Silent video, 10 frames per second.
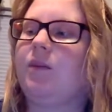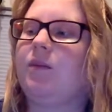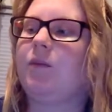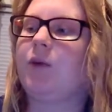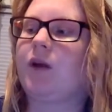
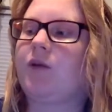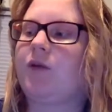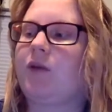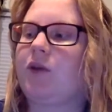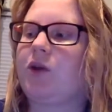working for
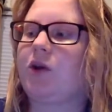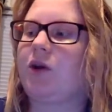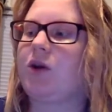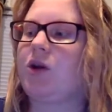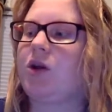the
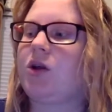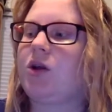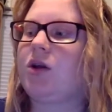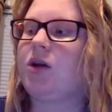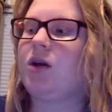church.
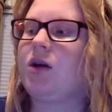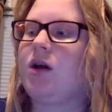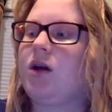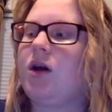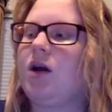
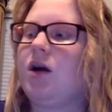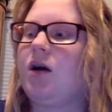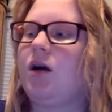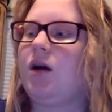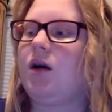
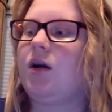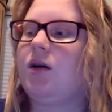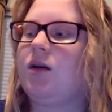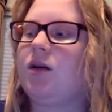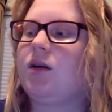Uh,
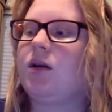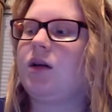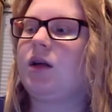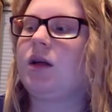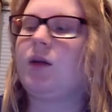
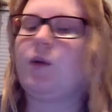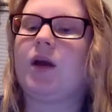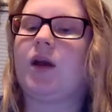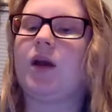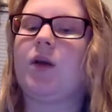he
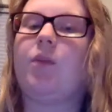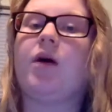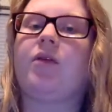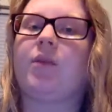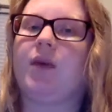went
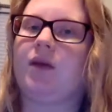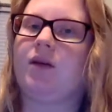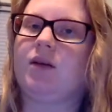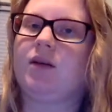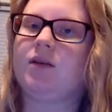above and
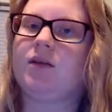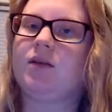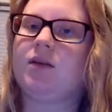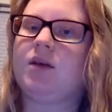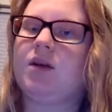beyond.
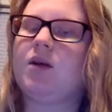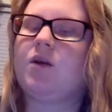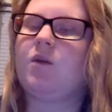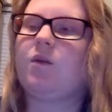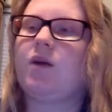
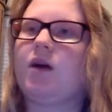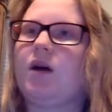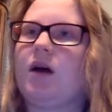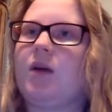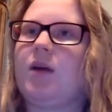
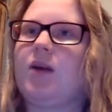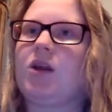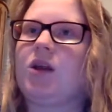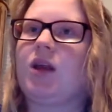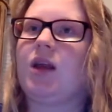How
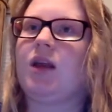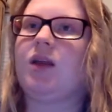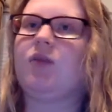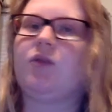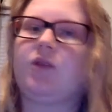much he
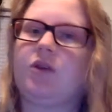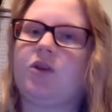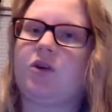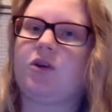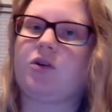did for the
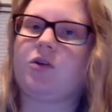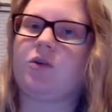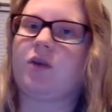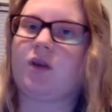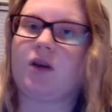church
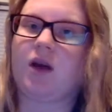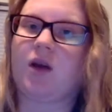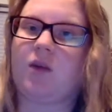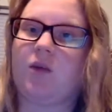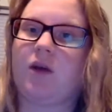was
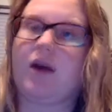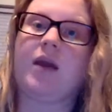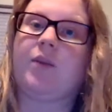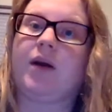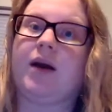incredible, and I
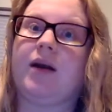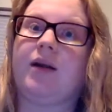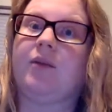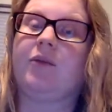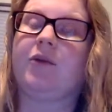admired
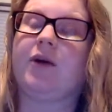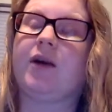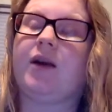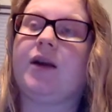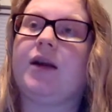him for
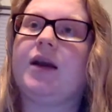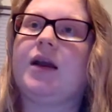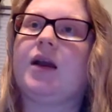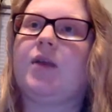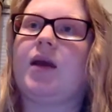it.
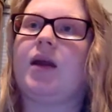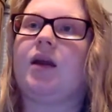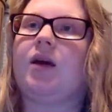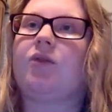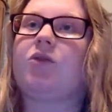He made a
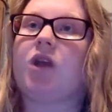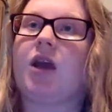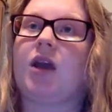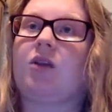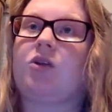lot of
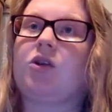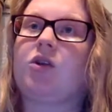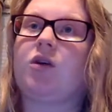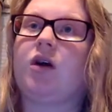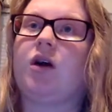change
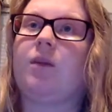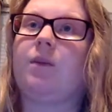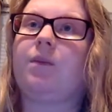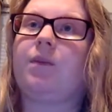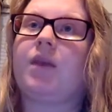
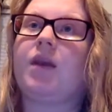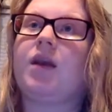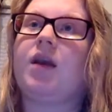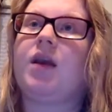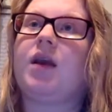
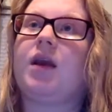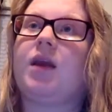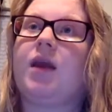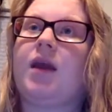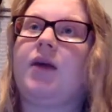in the
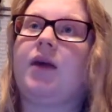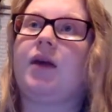areas